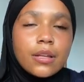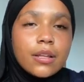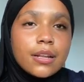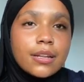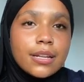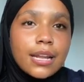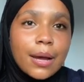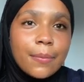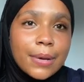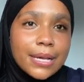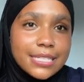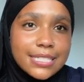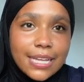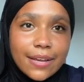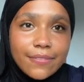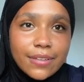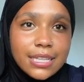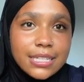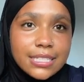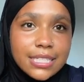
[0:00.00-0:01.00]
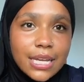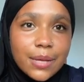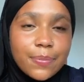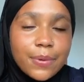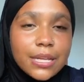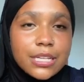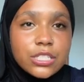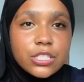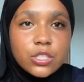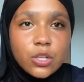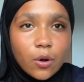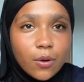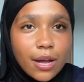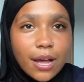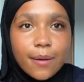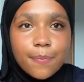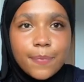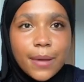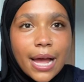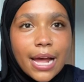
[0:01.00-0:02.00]
Now my 7th tip is don't
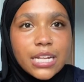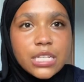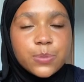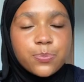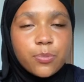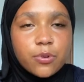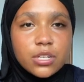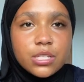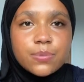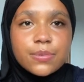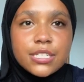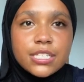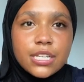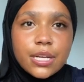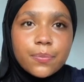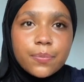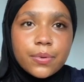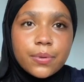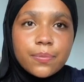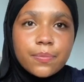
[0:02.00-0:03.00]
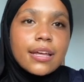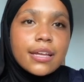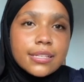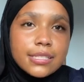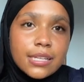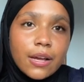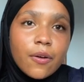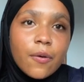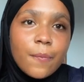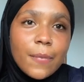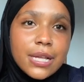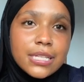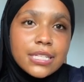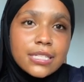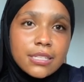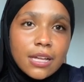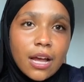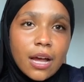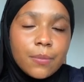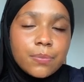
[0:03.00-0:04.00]
have bad sportsmanship. If someone messes
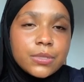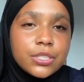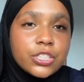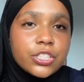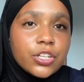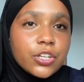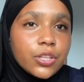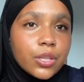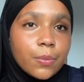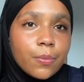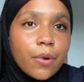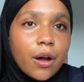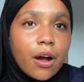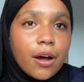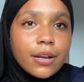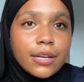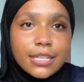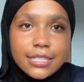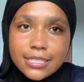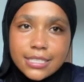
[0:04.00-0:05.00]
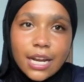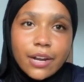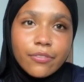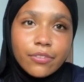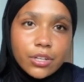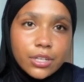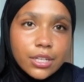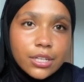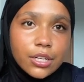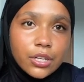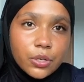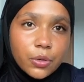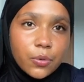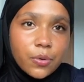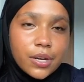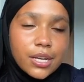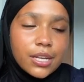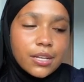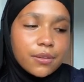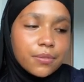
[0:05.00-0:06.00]
up, cheer them on instead of looking
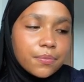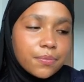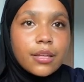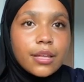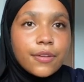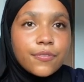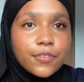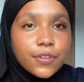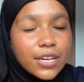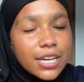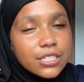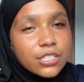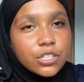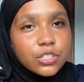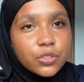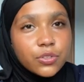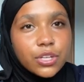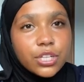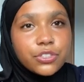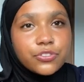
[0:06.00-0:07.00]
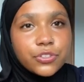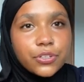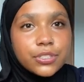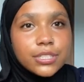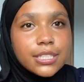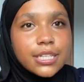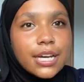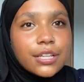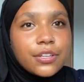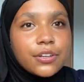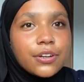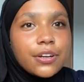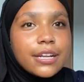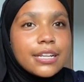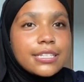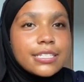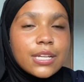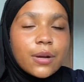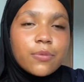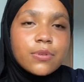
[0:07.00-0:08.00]
annoyed. If you guys are doing a drill together and
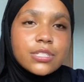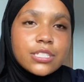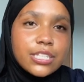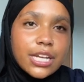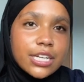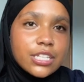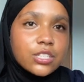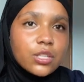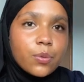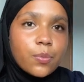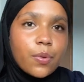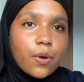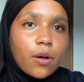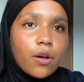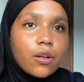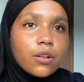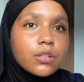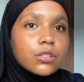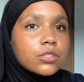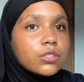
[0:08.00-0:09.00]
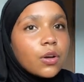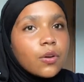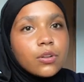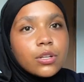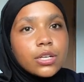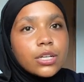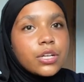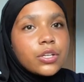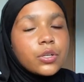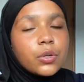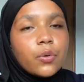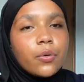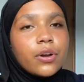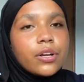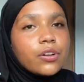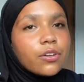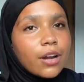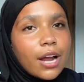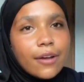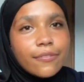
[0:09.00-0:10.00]
someone shanks their ball, don't look annoyed
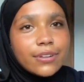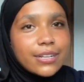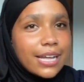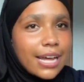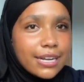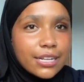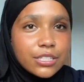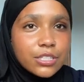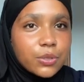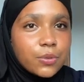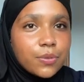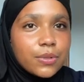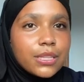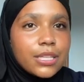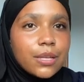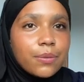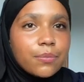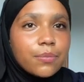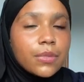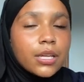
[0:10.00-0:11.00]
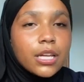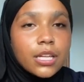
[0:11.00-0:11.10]
or have an attitude with them.